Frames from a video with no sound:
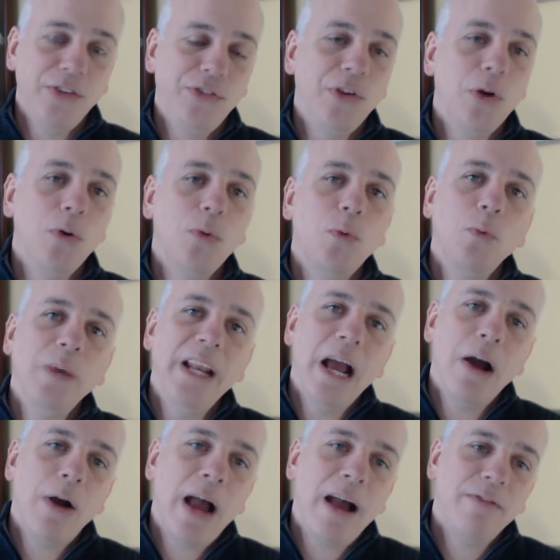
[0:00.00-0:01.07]
So we
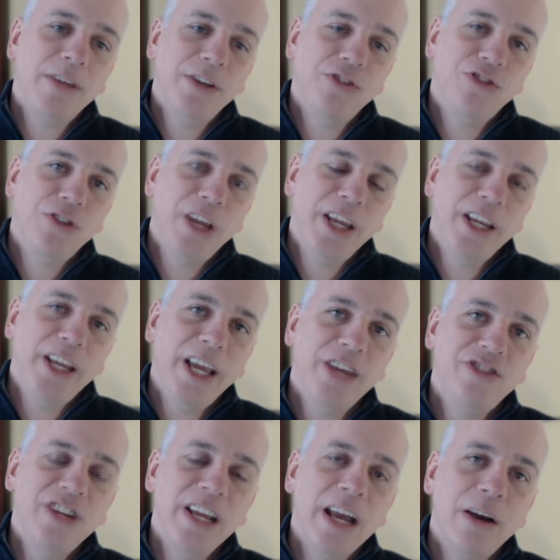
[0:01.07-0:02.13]
now have it
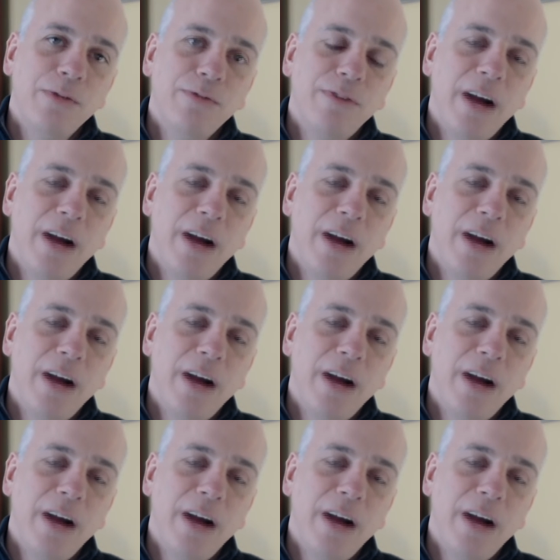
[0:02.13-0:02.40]
edging out